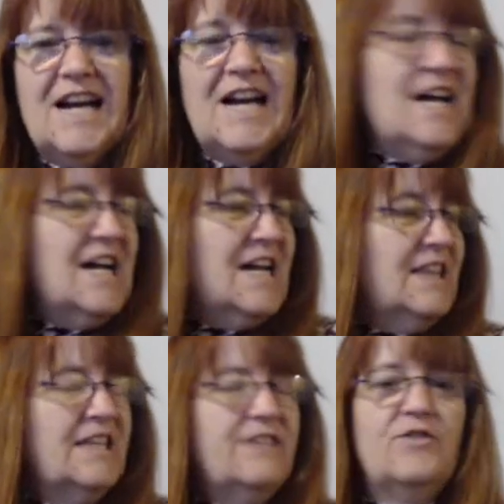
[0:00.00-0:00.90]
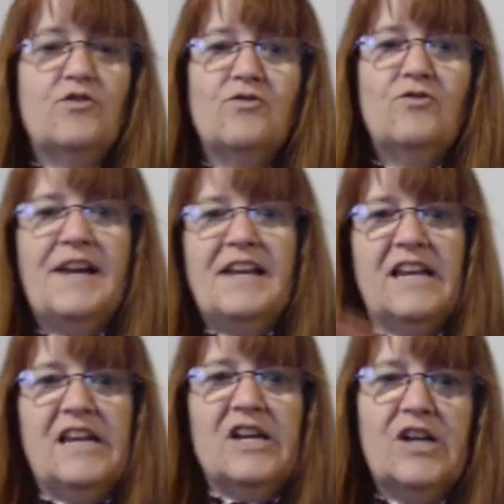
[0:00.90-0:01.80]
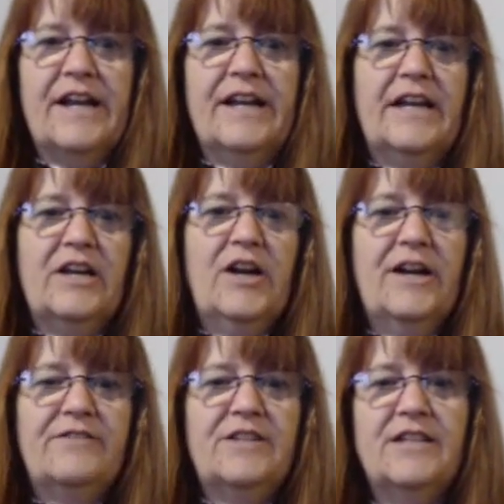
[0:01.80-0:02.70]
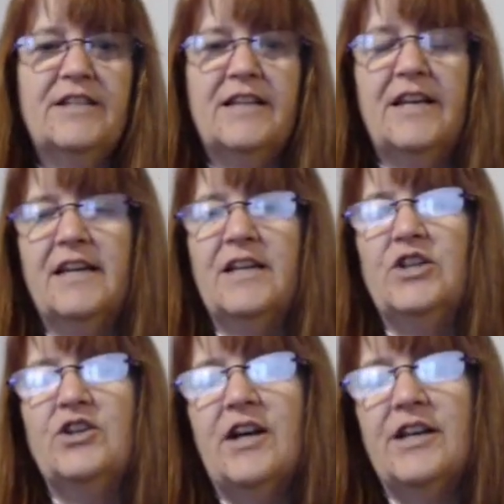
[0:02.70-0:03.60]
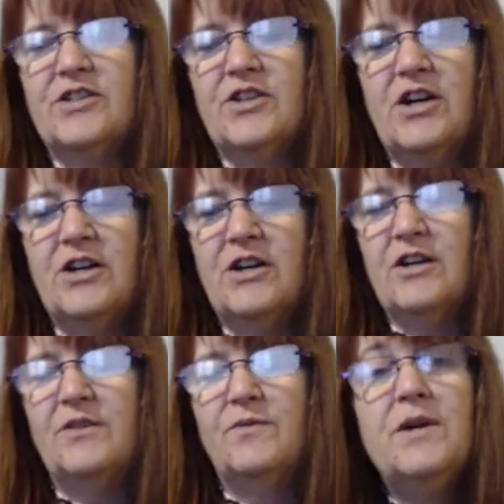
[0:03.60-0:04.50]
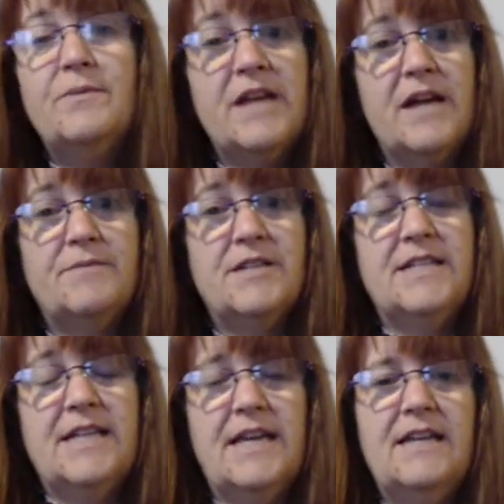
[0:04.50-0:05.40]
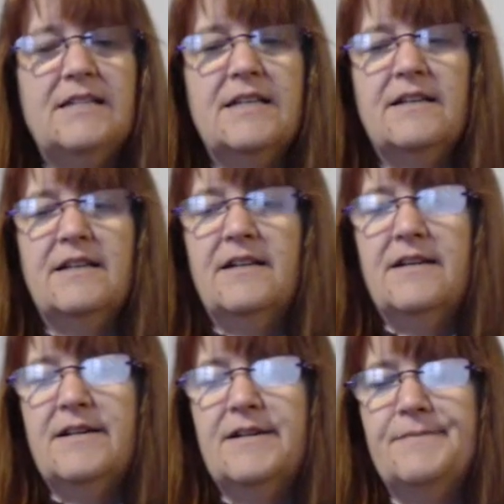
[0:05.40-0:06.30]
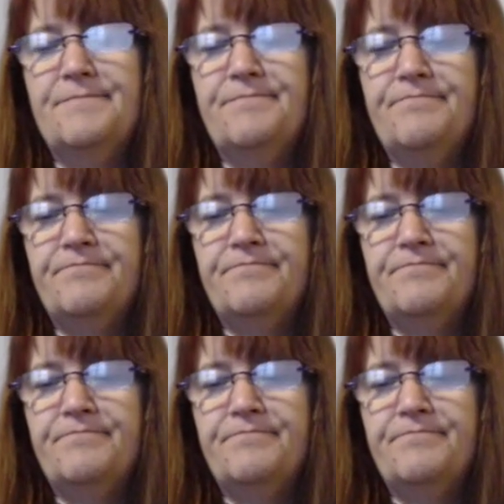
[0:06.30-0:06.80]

I lived right here and I crafted, and you guys will be up to date probably